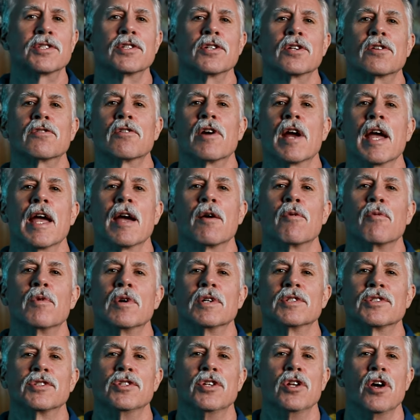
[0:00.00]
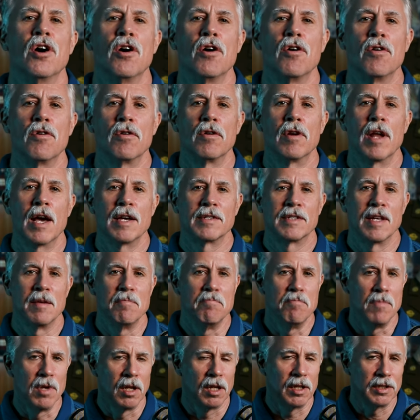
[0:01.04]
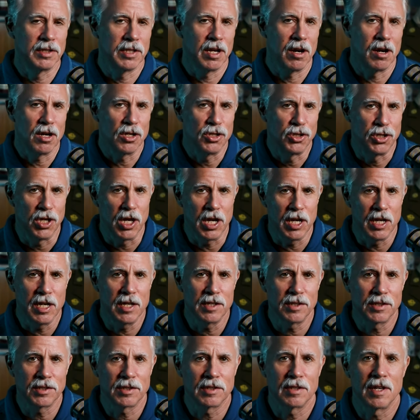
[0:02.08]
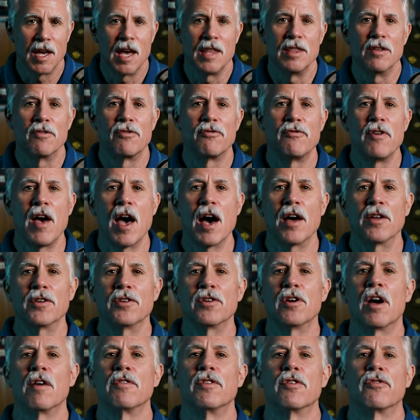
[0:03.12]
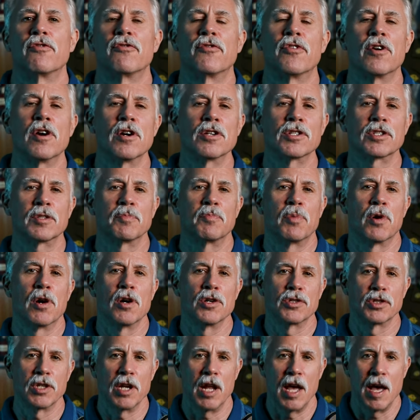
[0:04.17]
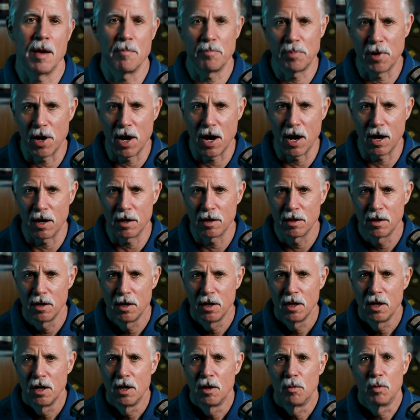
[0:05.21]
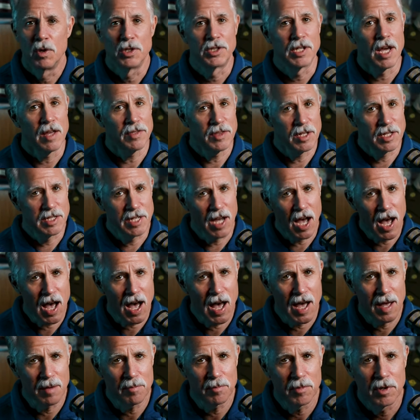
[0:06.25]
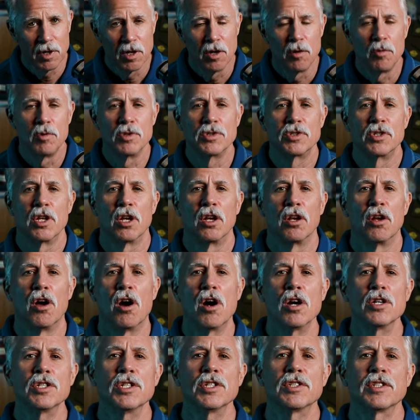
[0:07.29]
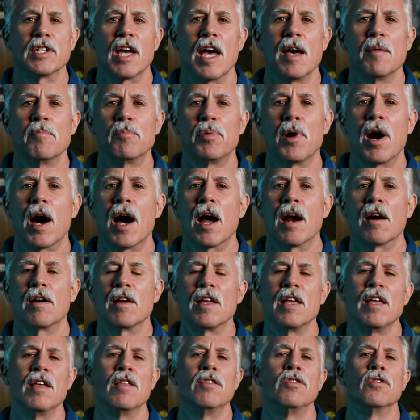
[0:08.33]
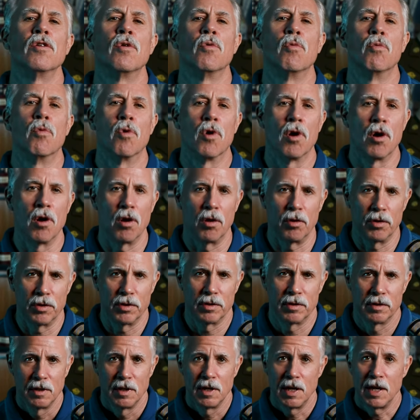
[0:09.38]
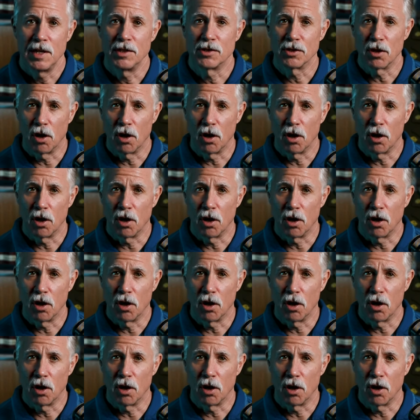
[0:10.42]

the Great was known as a military genius and the founder of the First Persian Empire, which at the time was the largest empire in the world. He's